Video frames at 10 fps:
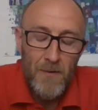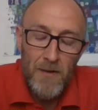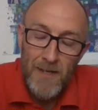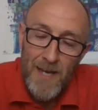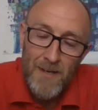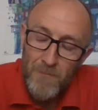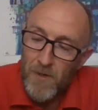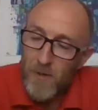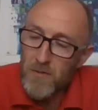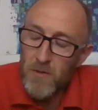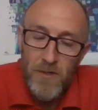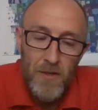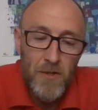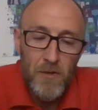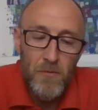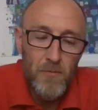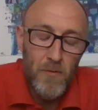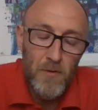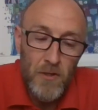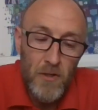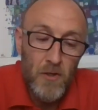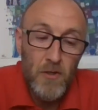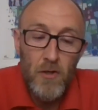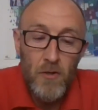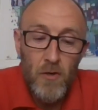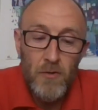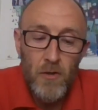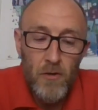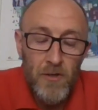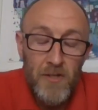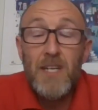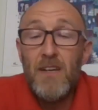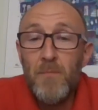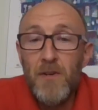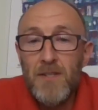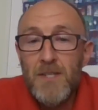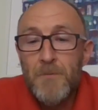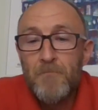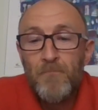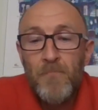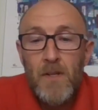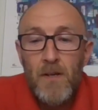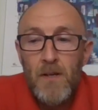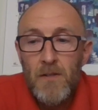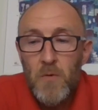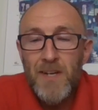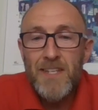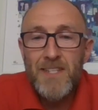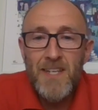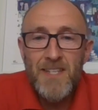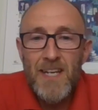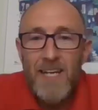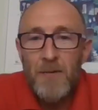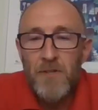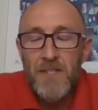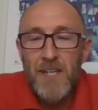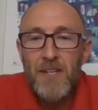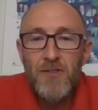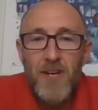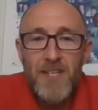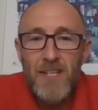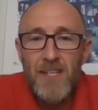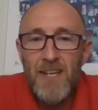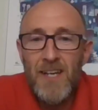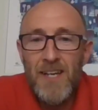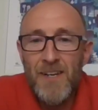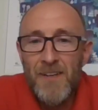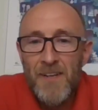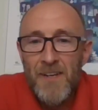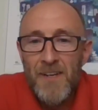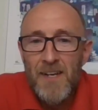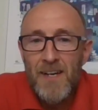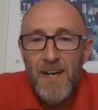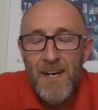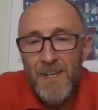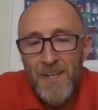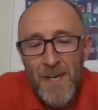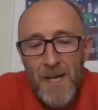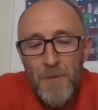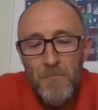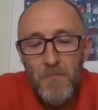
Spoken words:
Again, when I was looking through your achievements, 2016 was an interesting year, and